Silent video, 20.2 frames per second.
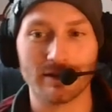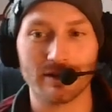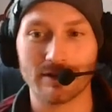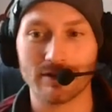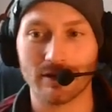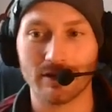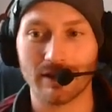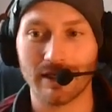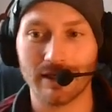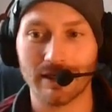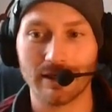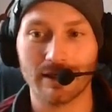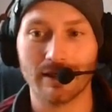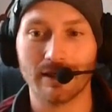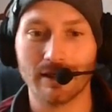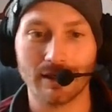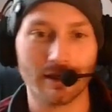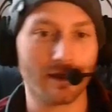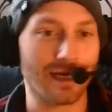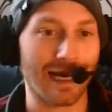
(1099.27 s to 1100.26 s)
And so I
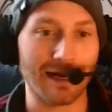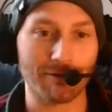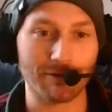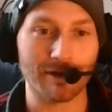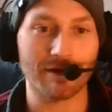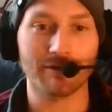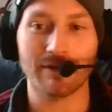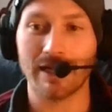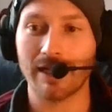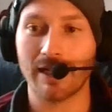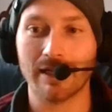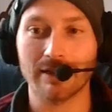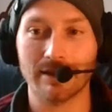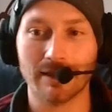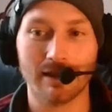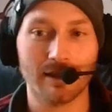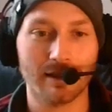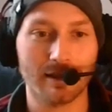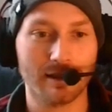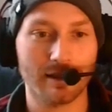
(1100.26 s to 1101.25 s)
got rid of that
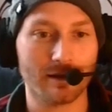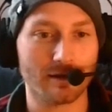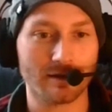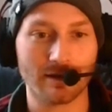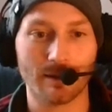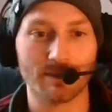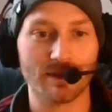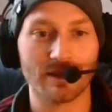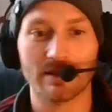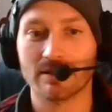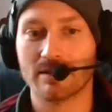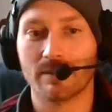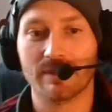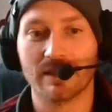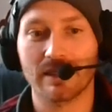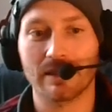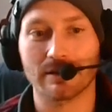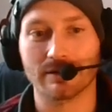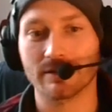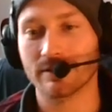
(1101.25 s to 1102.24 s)
identity and stepped into
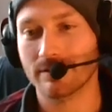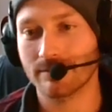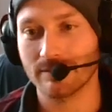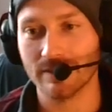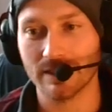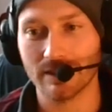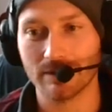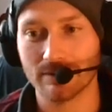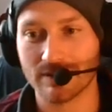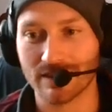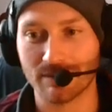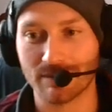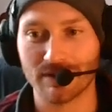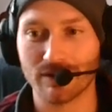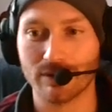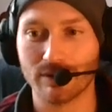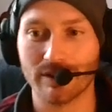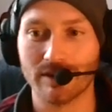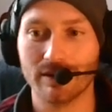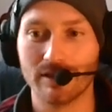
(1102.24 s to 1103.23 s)
something else, stepped
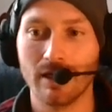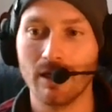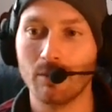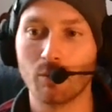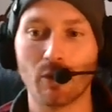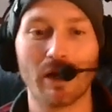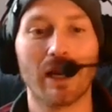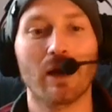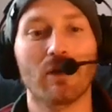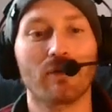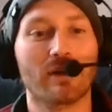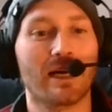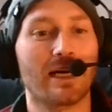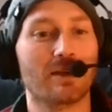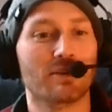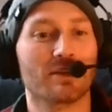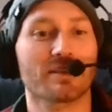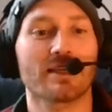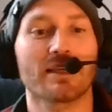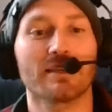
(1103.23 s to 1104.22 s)
into a more health
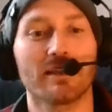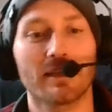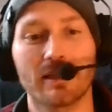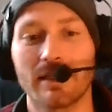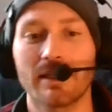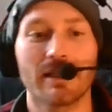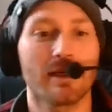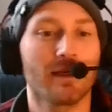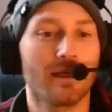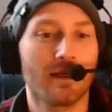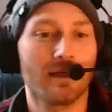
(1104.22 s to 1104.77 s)
conscious identity,